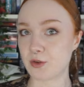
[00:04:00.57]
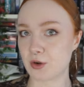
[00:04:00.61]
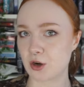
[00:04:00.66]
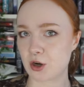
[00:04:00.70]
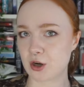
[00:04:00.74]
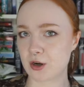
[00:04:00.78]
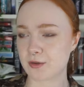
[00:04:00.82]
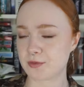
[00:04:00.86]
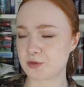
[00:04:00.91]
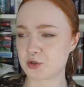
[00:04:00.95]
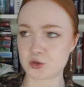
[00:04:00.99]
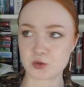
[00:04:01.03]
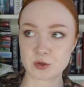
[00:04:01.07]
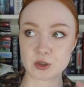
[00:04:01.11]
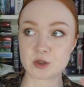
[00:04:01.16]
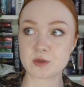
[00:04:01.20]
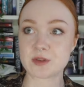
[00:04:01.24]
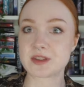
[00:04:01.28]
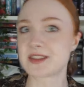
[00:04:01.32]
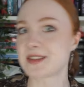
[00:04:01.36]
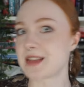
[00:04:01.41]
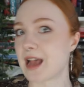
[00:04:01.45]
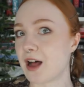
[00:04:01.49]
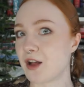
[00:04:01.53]
her true
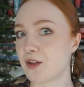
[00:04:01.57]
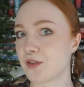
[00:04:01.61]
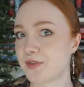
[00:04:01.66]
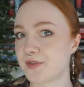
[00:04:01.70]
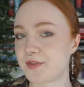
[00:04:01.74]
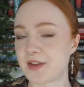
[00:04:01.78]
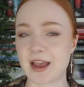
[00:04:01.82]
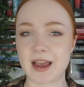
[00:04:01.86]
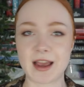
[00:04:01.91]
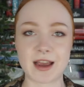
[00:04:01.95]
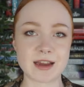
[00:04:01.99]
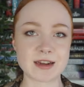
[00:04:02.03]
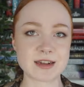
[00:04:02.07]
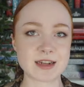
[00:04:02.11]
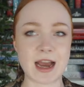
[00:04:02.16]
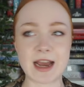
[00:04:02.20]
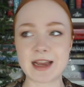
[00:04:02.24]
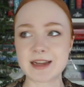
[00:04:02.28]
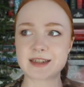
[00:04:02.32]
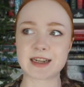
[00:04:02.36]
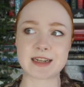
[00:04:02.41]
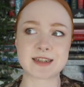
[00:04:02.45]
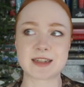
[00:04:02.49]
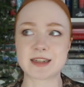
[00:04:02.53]
self and
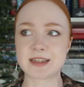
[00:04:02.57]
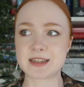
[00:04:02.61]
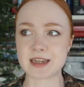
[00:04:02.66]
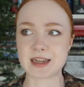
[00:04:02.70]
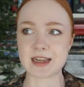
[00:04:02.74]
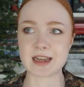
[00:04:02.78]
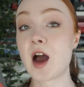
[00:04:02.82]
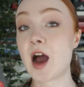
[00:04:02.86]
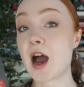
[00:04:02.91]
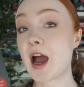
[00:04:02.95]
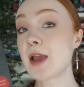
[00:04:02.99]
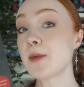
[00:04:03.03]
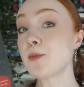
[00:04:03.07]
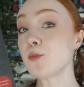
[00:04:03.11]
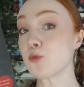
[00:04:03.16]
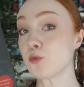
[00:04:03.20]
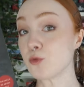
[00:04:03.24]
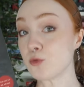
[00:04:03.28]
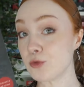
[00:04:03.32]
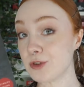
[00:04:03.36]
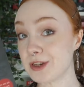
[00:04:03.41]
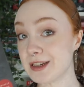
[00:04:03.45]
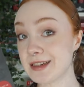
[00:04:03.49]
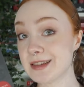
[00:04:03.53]
identity. I'm
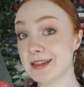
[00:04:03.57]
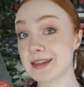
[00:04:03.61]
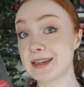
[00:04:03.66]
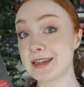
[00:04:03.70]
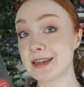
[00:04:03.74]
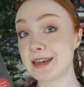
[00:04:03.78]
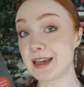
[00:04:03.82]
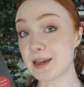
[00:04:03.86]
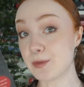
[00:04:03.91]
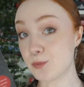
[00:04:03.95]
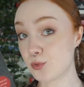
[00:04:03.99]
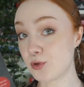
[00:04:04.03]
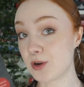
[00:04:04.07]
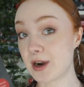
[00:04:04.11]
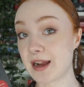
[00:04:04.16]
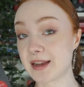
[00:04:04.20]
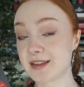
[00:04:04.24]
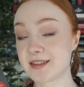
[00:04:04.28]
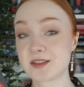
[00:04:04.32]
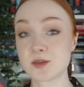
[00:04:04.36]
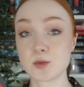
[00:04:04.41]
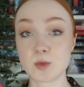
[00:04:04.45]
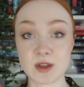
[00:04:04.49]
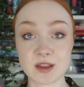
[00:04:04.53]
really impressed
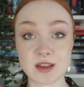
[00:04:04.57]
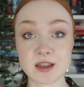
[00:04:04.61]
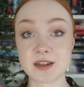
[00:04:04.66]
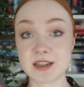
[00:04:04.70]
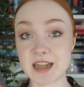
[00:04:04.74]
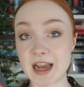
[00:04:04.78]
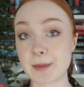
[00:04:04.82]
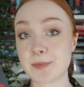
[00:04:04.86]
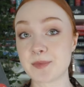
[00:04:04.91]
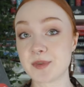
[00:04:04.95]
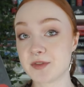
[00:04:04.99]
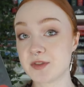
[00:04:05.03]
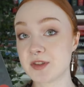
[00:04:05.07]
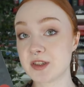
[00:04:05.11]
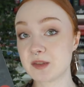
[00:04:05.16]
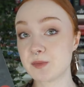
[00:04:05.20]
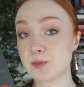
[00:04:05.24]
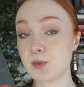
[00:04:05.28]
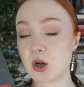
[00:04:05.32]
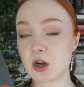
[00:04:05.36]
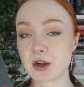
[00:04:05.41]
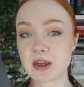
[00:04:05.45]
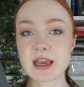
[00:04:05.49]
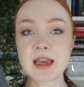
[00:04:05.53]
with the depth of this
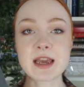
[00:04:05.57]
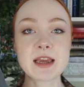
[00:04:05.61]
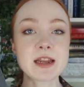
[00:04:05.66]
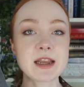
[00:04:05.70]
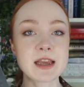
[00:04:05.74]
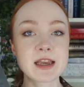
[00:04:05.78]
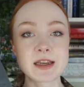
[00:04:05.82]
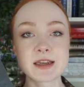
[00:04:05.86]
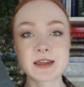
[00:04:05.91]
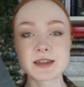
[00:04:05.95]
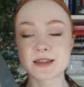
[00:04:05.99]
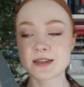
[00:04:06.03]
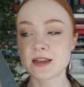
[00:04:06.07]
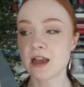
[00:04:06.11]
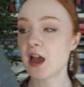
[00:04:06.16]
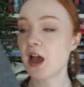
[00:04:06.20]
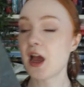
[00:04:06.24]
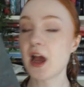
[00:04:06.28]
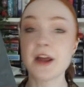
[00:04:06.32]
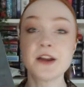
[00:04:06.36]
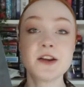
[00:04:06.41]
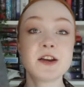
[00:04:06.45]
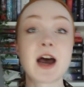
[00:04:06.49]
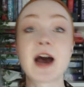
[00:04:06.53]
book. It is
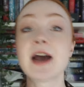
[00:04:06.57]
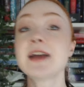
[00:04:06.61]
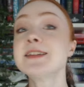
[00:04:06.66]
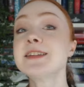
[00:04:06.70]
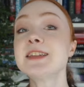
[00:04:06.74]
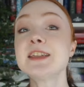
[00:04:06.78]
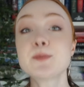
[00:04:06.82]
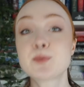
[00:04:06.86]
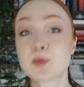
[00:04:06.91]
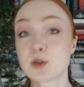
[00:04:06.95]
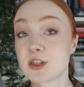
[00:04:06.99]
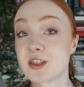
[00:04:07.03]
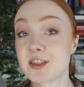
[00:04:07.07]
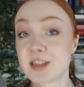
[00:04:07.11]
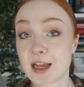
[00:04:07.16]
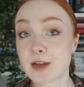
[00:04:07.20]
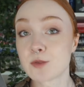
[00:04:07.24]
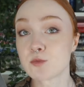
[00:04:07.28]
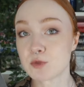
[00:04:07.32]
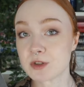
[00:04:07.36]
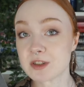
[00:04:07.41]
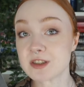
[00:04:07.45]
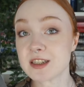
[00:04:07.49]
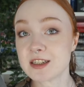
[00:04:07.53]
90%
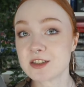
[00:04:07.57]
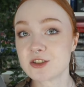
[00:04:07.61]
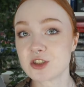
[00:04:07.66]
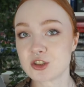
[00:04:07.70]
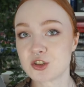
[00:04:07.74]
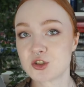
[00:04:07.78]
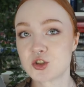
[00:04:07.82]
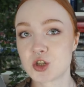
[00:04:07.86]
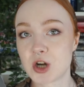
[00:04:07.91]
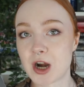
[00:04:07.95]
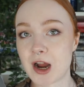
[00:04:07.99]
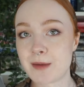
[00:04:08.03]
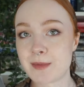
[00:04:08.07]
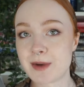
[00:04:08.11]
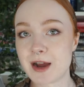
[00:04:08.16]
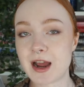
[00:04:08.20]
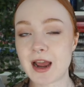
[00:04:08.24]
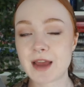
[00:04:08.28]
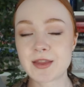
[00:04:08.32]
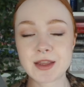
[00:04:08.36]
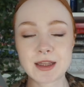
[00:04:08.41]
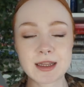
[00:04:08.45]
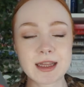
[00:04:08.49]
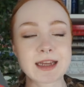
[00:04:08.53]
religious trauma
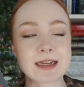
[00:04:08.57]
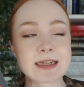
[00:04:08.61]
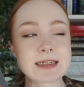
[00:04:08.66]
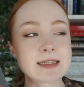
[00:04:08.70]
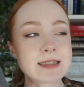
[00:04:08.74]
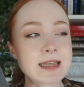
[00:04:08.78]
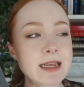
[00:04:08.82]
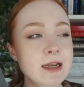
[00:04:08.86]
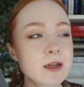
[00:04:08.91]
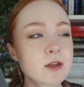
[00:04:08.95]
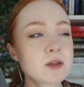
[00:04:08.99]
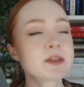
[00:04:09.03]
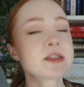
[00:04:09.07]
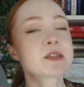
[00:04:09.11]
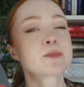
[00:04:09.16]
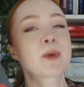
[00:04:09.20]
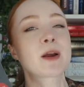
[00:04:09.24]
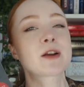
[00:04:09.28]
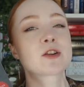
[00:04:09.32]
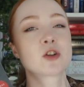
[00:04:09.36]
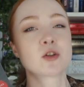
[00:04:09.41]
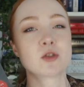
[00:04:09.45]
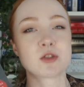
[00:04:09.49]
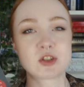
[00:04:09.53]
and then like a single
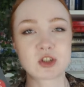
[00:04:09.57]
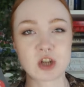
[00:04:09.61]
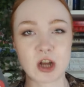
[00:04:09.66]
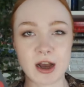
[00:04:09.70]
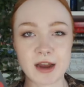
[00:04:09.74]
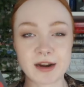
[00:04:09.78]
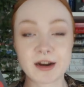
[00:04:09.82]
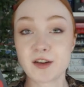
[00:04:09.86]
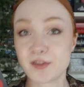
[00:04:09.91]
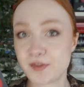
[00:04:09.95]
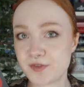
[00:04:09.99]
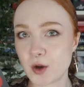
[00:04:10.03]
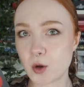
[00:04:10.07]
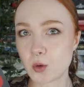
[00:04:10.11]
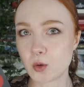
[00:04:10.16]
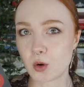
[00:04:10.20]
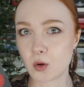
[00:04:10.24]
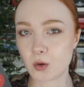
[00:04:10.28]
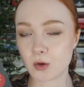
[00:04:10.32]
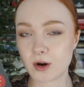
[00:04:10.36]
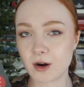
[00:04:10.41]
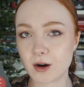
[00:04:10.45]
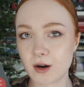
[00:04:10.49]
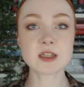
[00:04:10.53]
espresso shot of folk
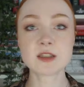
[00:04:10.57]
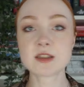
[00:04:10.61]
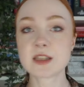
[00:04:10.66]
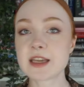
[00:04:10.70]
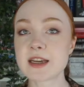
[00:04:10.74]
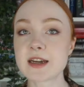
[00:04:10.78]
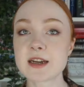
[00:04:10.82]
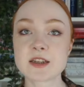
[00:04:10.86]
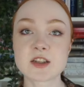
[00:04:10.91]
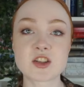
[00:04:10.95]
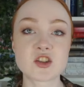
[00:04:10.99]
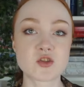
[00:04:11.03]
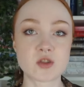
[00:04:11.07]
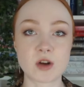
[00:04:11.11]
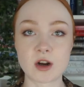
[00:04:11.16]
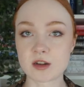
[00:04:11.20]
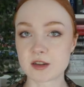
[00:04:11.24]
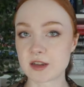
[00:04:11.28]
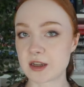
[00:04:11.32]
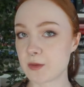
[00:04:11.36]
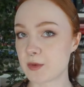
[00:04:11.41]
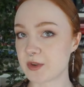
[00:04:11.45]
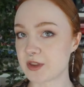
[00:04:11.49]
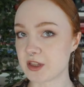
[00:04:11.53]
horror. Leah is
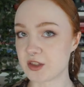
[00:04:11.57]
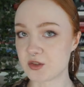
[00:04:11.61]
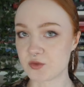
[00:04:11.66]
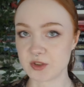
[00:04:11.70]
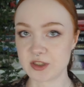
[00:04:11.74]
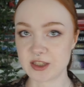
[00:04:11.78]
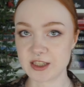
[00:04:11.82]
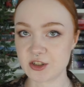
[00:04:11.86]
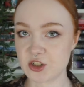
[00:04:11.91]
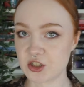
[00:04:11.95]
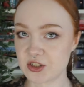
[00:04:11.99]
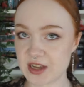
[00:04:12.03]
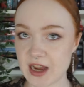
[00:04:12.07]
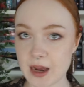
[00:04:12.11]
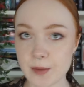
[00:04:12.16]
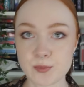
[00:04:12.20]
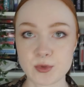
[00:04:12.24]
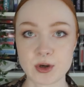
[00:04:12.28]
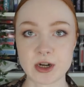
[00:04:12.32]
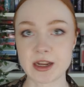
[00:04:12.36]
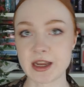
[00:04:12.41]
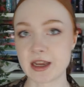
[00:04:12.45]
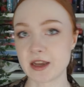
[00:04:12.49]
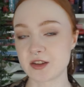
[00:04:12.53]
struggling with this religious
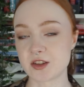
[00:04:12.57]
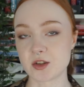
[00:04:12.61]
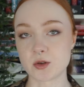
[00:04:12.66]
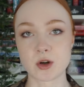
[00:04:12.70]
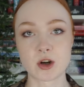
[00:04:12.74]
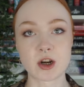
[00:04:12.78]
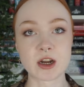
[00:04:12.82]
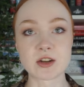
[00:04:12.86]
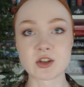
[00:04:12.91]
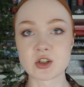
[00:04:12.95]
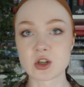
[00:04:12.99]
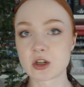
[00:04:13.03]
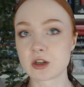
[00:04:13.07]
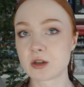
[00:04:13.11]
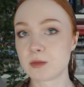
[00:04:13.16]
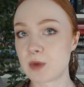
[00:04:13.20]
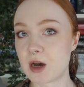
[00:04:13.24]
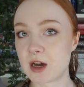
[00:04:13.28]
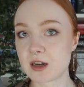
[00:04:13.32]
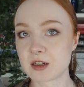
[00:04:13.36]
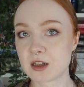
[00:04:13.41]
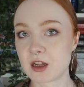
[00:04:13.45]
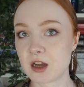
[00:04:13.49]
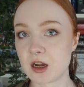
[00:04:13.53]
upbringing, so her internal
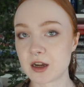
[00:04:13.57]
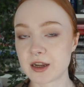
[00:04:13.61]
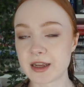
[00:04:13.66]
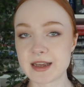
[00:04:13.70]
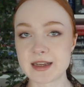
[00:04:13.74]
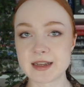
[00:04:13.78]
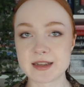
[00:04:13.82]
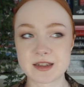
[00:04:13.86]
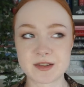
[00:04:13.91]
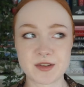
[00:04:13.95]
monologue is